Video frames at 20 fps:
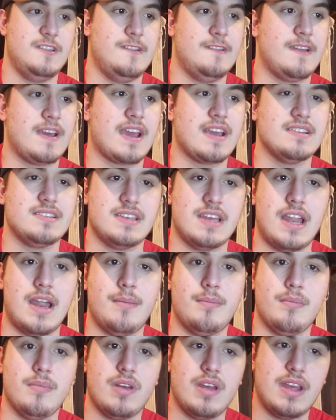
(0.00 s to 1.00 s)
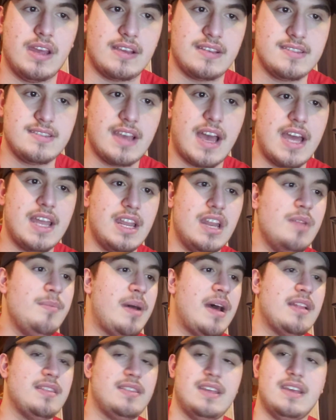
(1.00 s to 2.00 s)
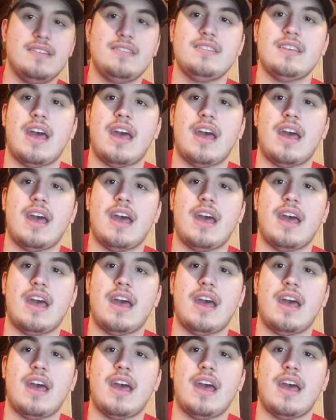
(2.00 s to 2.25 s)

Like I said, I'm excited about this.